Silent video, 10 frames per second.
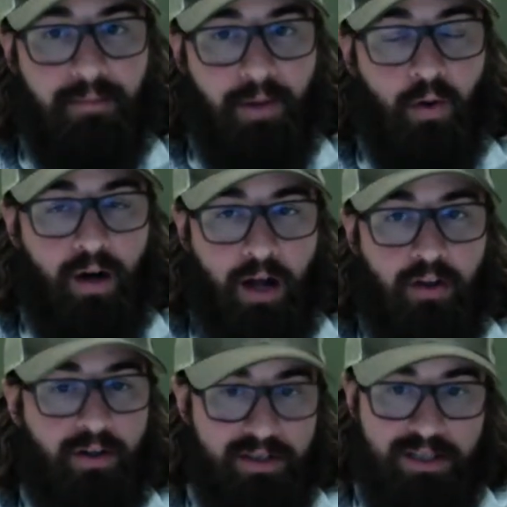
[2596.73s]
milk
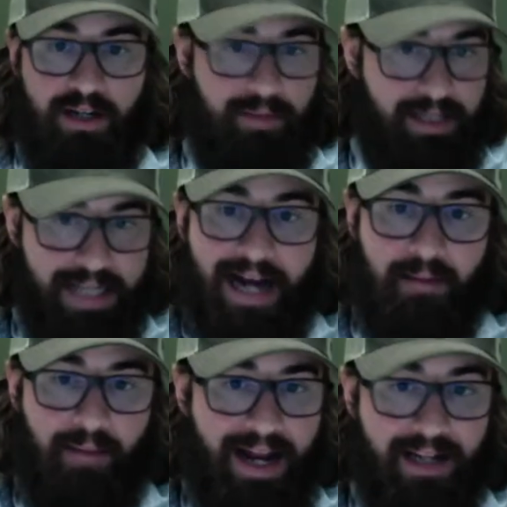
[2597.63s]
color is going to be
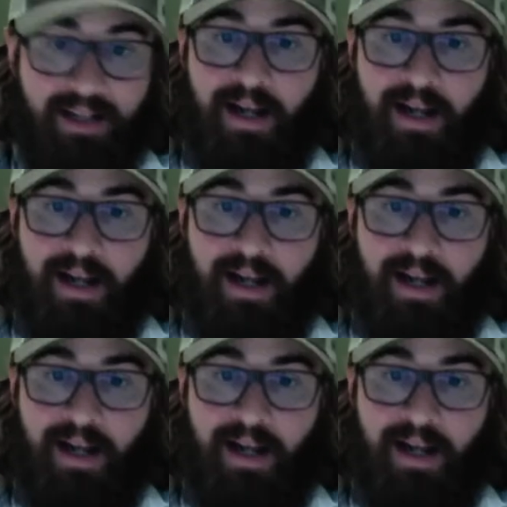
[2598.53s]
dynamite